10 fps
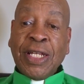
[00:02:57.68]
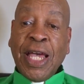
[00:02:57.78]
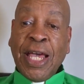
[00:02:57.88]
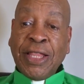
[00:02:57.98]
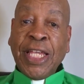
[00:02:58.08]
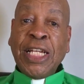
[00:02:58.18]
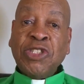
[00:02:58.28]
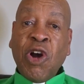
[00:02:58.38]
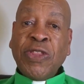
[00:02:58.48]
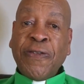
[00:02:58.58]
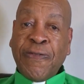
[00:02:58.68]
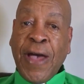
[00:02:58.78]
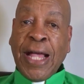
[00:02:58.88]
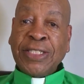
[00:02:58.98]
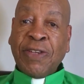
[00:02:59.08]
And these are the
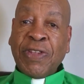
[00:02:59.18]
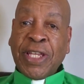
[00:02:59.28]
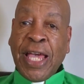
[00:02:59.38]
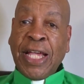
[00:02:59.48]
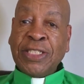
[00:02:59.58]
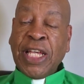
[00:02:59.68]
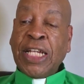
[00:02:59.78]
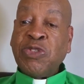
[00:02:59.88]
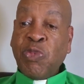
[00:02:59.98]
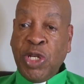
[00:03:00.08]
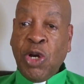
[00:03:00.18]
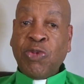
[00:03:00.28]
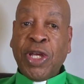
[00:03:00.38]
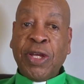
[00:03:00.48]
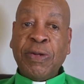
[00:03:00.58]
facts of the case as we know
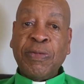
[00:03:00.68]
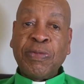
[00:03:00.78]
them.